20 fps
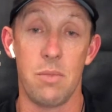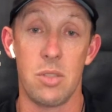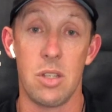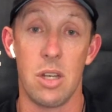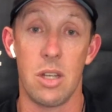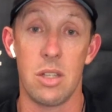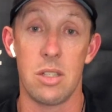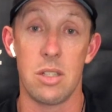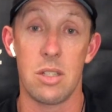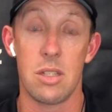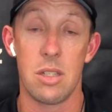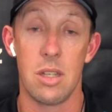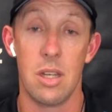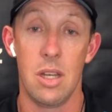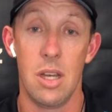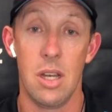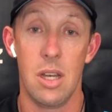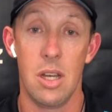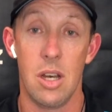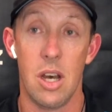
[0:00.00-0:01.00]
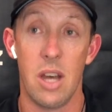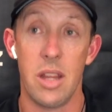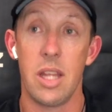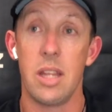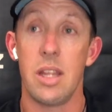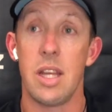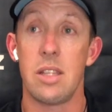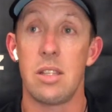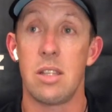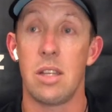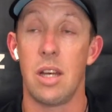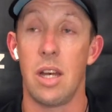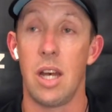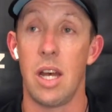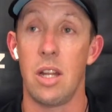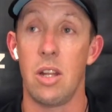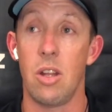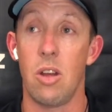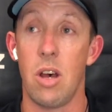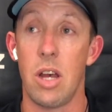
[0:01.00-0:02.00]
So I think that's
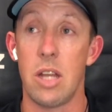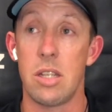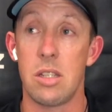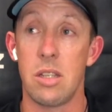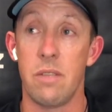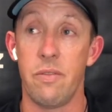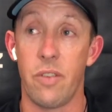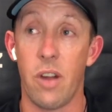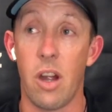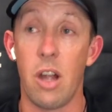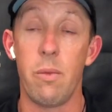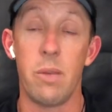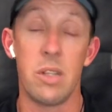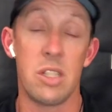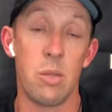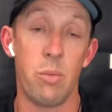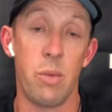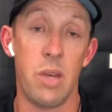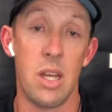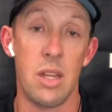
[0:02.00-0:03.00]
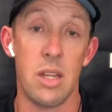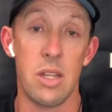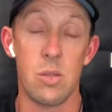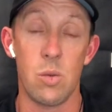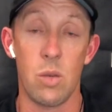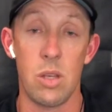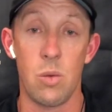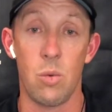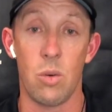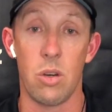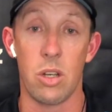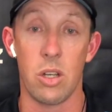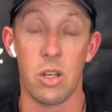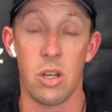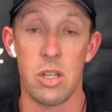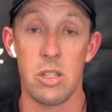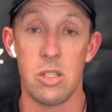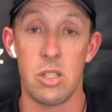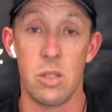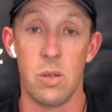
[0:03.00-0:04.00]
a nice environment to be in. That's what you want
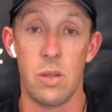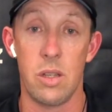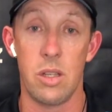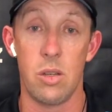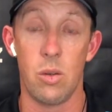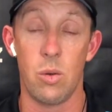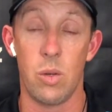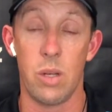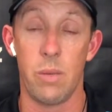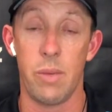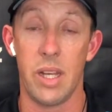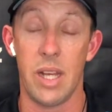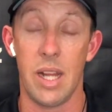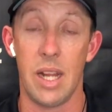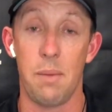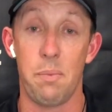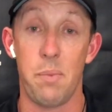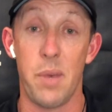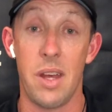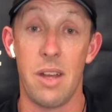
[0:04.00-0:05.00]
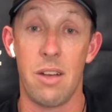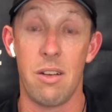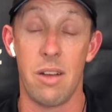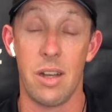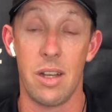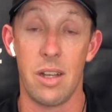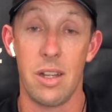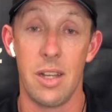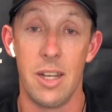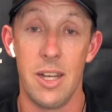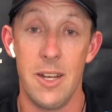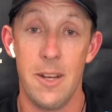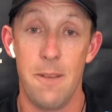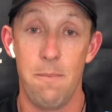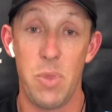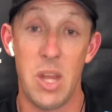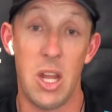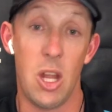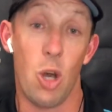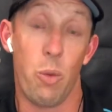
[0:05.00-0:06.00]
guys doing. They all want to be getting better
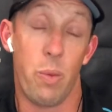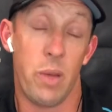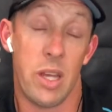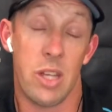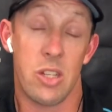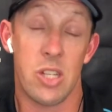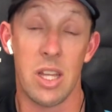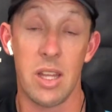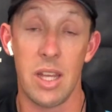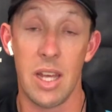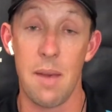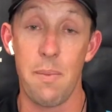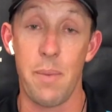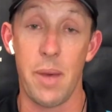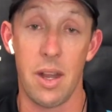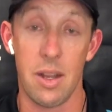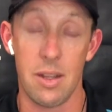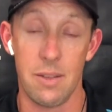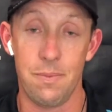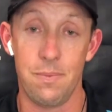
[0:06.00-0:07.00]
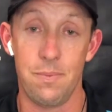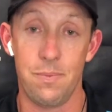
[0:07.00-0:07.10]
and helping each other get better.